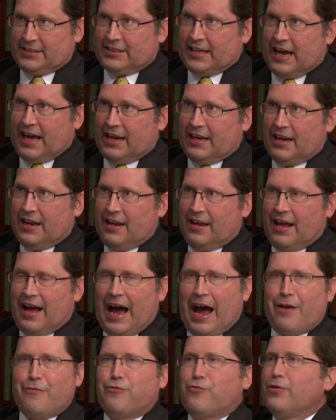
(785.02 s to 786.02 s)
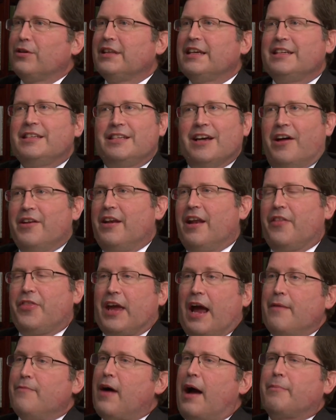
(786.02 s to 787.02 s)
set? I've really done
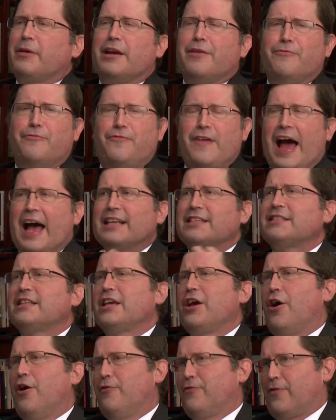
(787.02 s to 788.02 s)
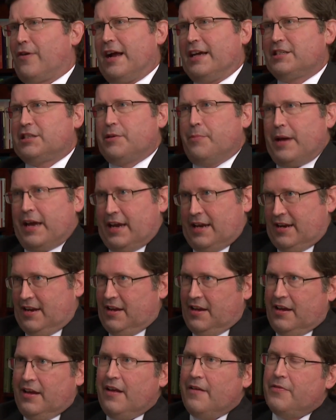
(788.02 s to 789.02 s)
nothing. I'm going to vastly overestimate
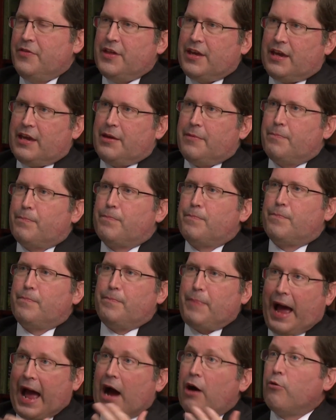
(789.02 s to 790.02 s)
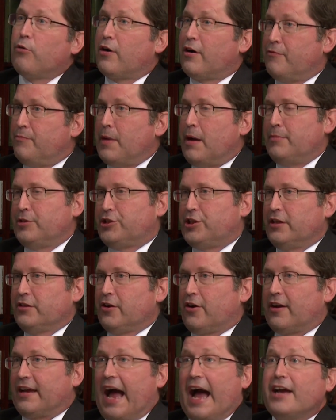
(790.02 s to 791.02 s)
the power of my machine
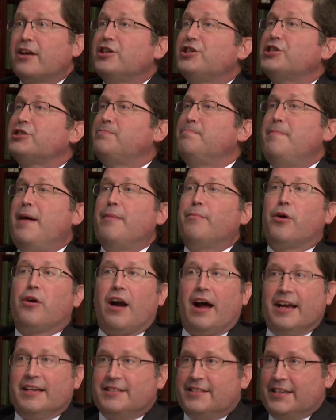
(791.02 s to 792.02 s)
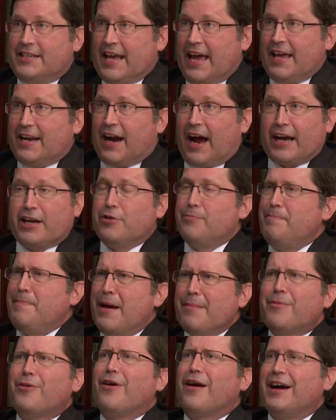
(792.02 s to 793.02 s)
learning. I could just memorize the data. I could
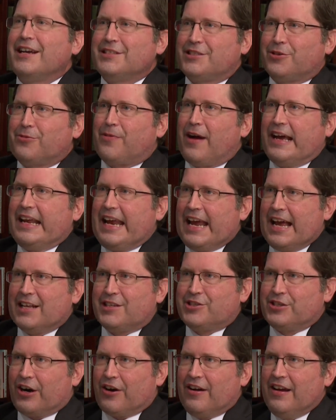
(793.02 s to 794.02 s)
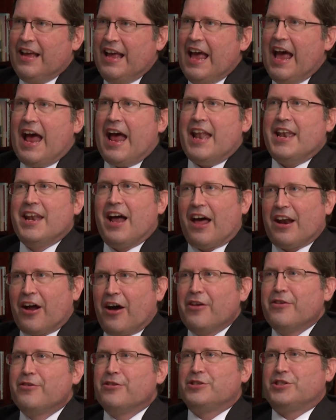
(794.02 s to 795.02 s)
memorize the right answer and not
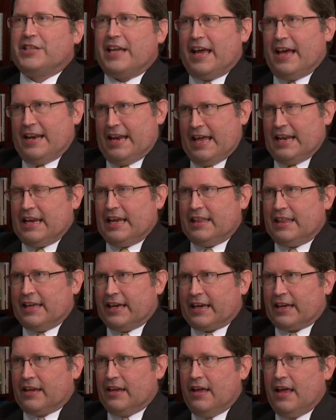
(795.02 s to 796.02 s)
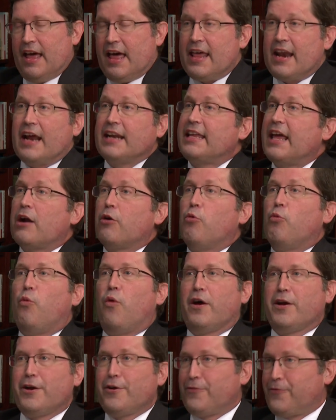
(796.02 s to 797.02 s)
understand anything, and I'd get a
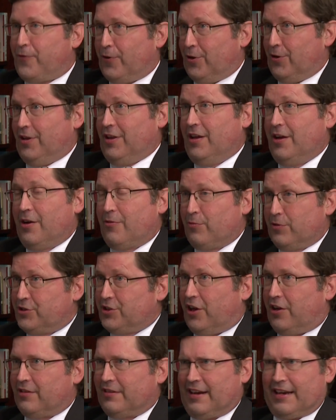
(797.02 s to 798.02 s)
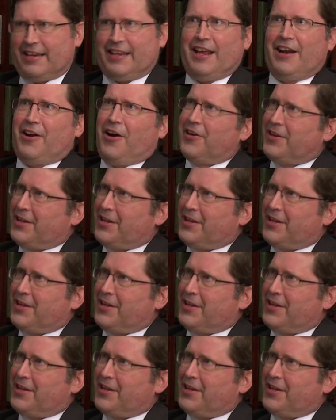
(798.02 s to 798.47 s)
wonderful result. I'd get,